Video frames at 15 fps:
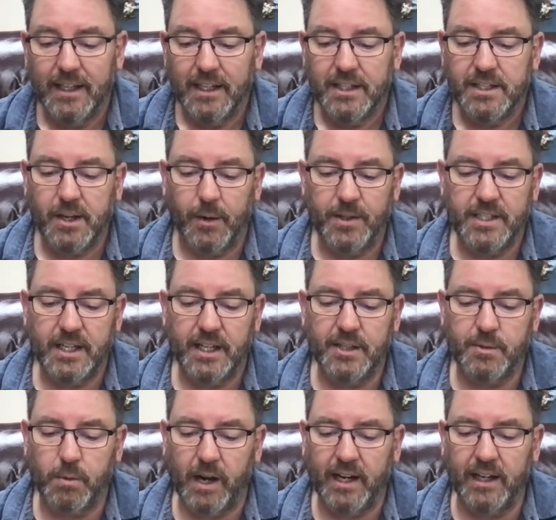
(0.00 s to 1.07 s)
So he says,
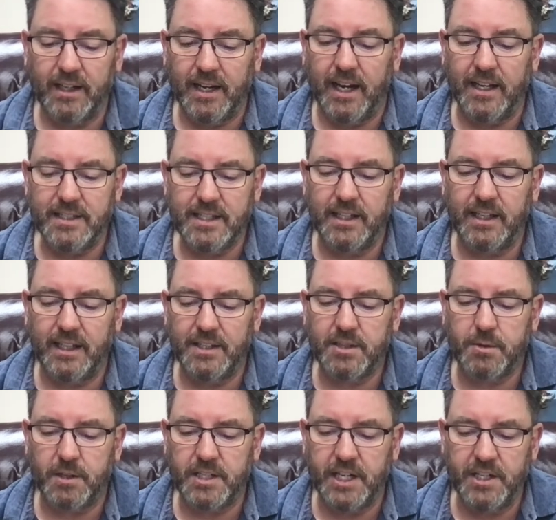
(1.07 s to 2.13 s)
recognizing its
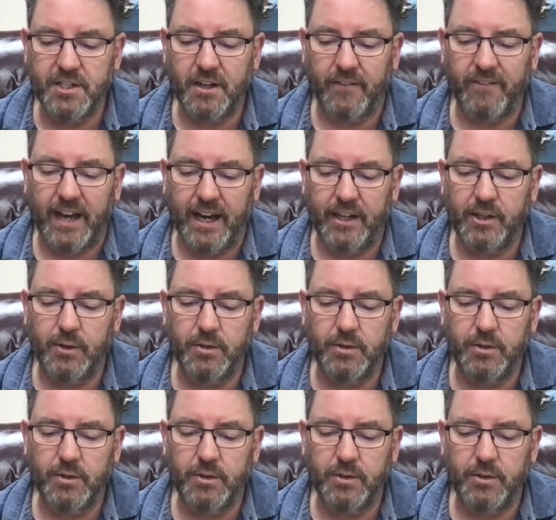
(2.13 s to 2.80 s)
strategic value,